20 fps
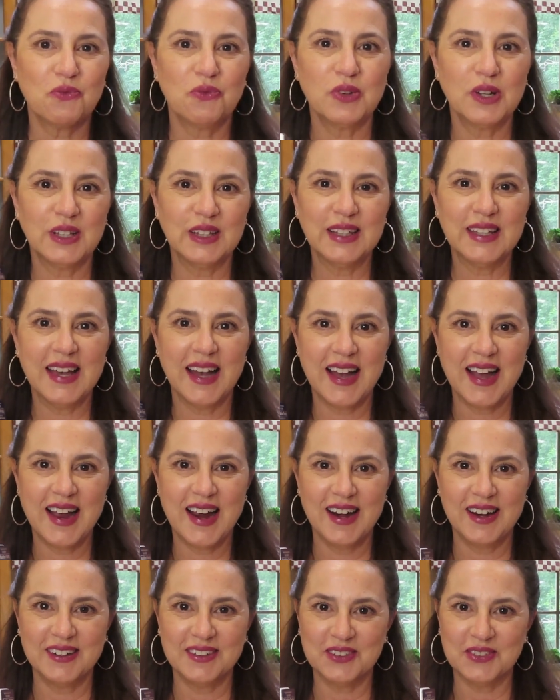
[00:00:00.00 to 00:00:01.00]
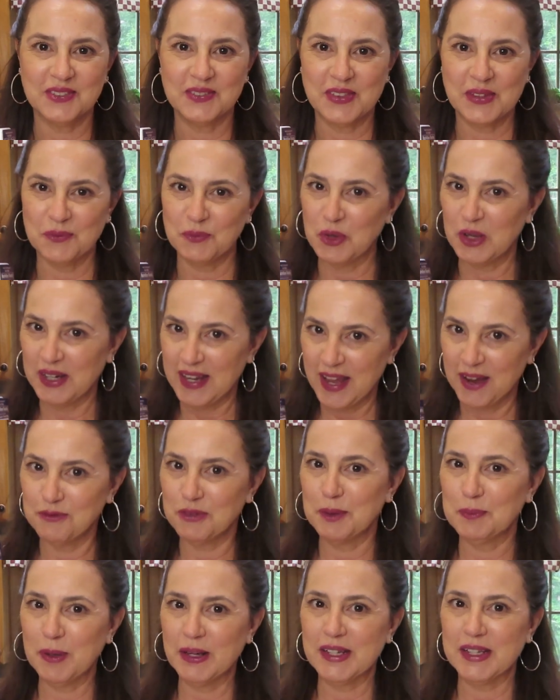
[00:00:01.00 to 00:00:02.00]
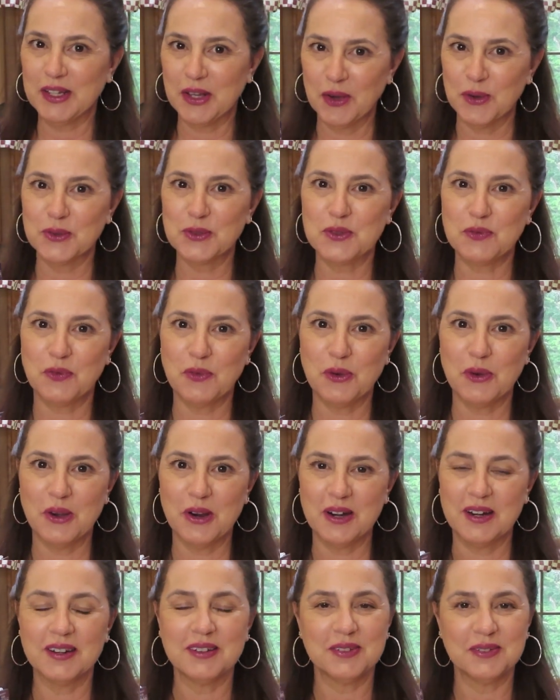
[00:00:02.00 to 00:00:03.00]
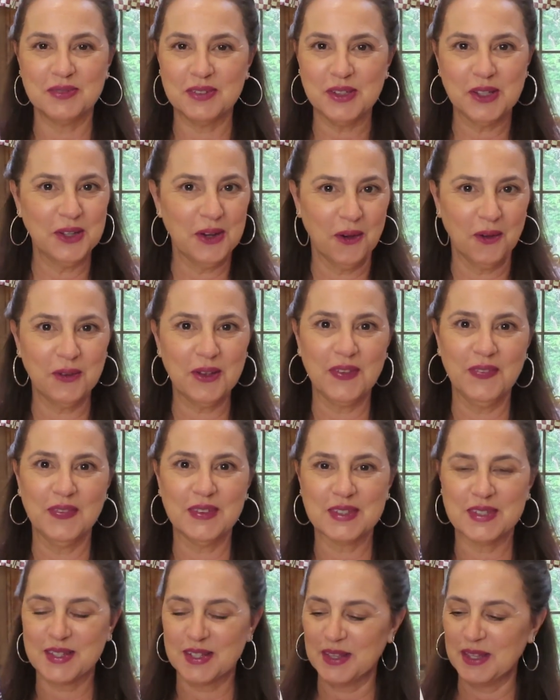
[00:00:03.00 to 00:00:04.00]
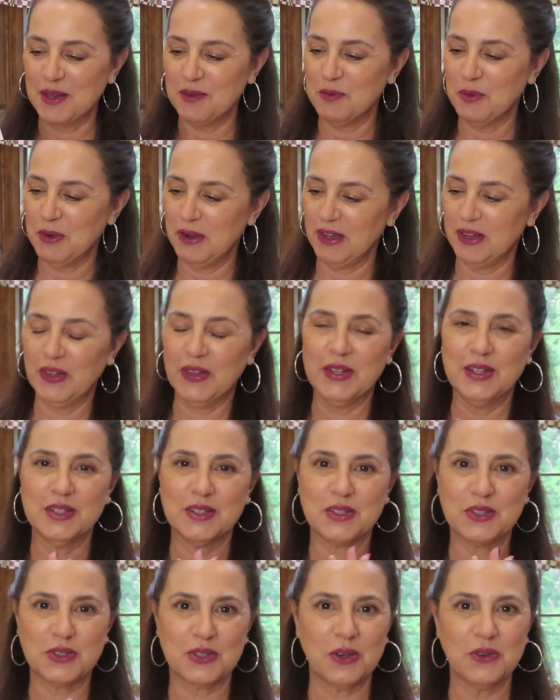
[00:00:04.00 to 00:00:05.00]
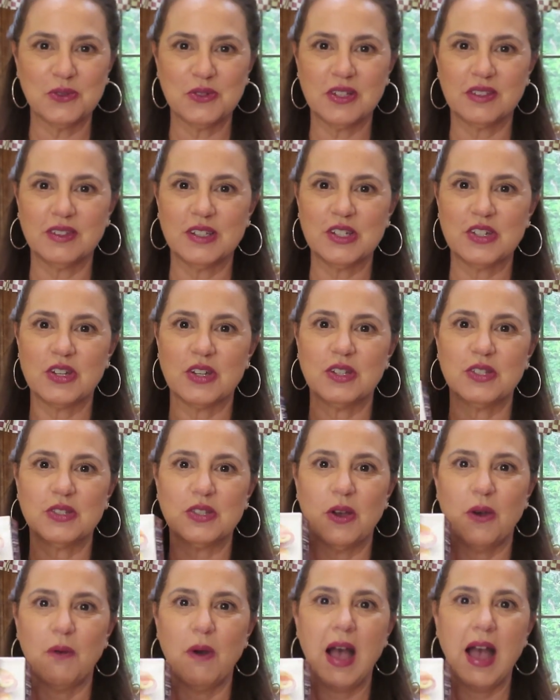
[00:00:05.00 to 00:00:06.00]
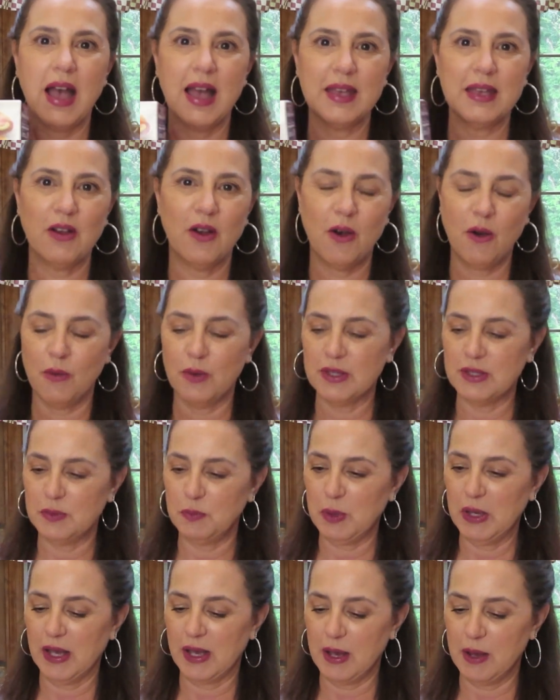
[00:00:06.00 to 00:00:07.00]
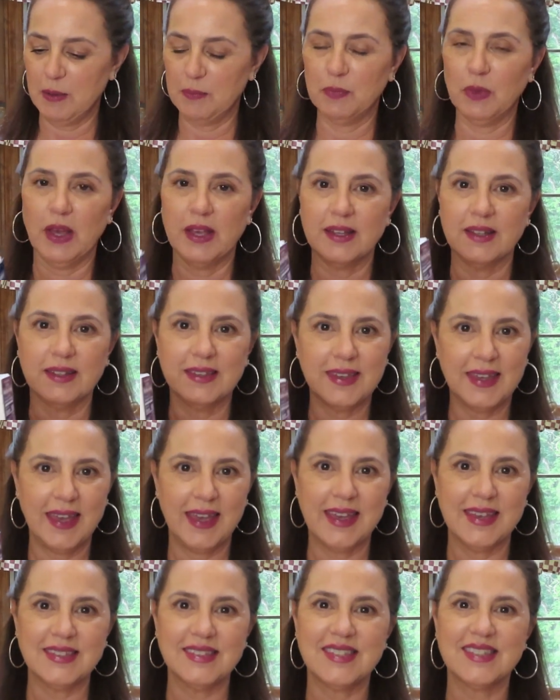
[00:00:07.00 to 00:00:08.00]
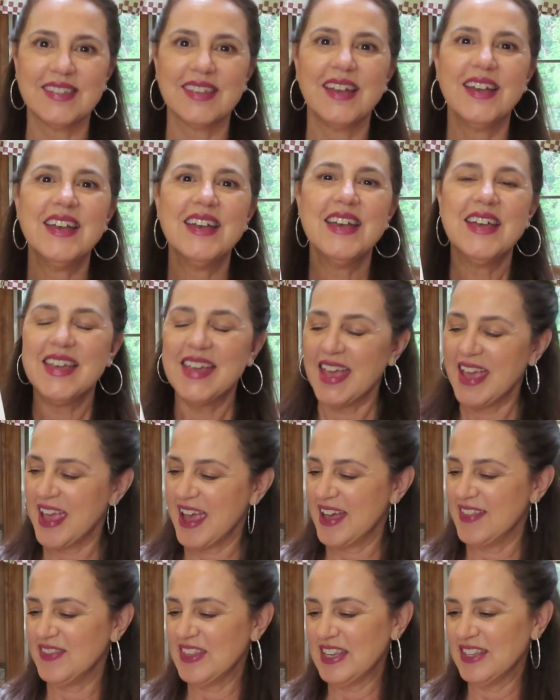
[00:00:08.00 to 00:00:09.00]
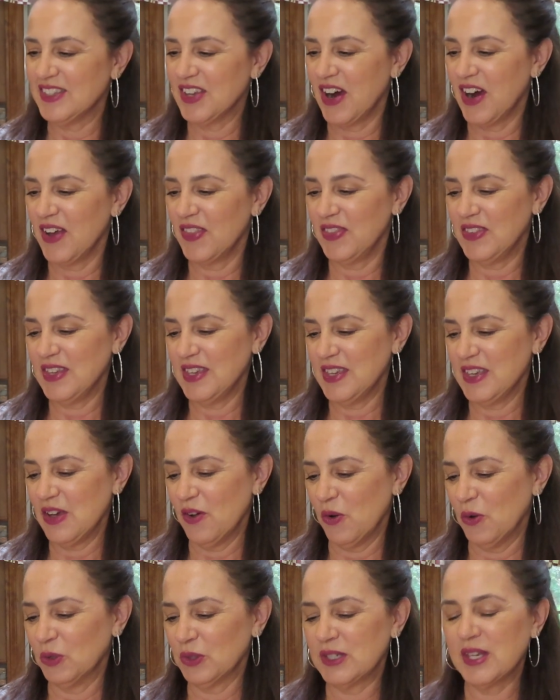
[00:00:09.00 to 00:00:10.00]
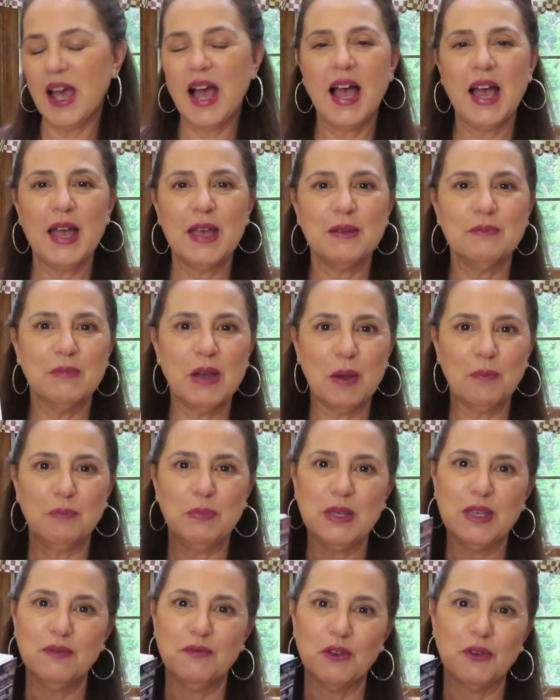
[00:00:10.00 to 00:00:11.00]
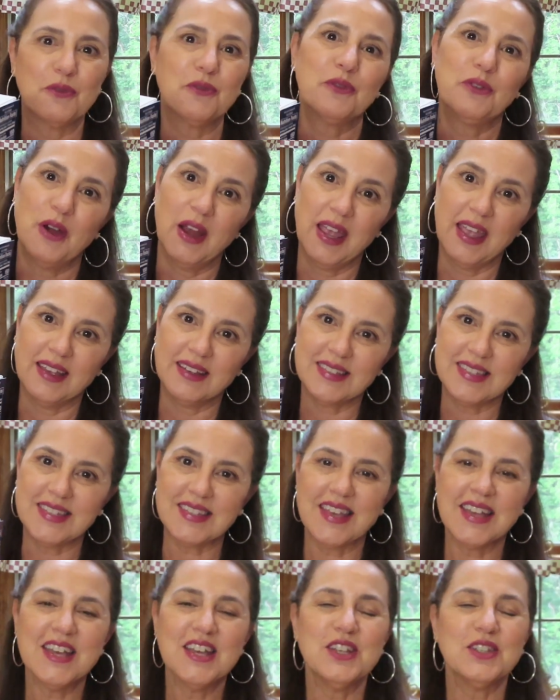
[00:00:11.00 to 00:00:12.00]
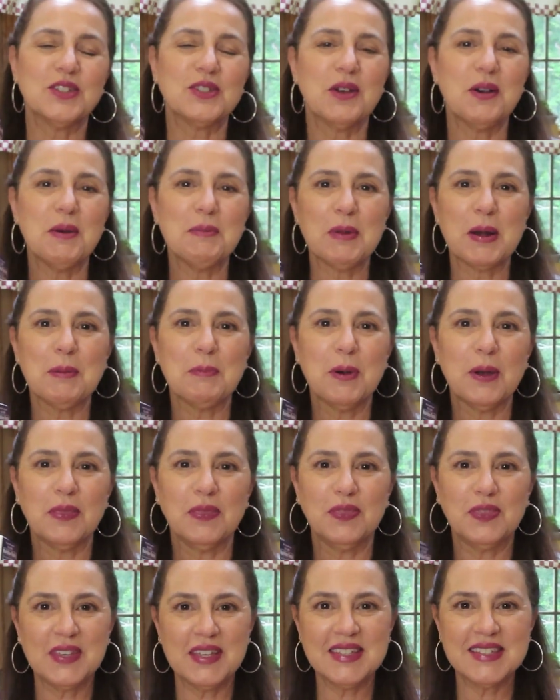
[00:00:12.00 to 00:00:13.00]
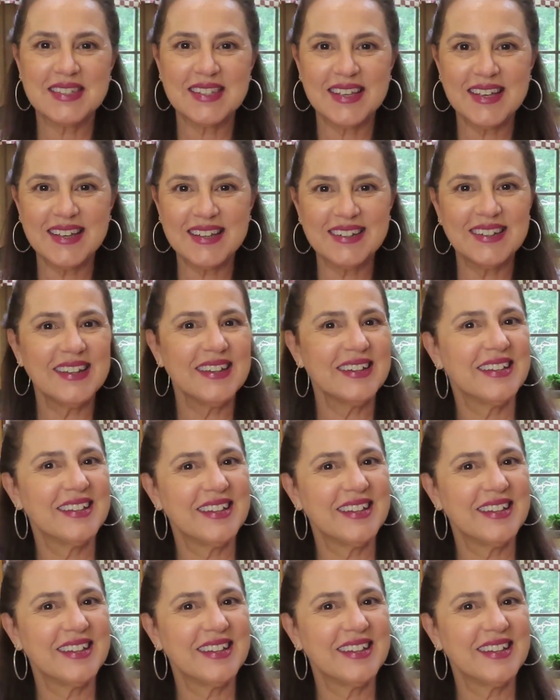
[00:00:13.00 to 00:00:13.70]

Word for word: really are the, what everybody goes for, you know, in this clam boil, and it's so delicious. So I always pick up like a case and these are the old time beef franks. So I'm gonna put these in.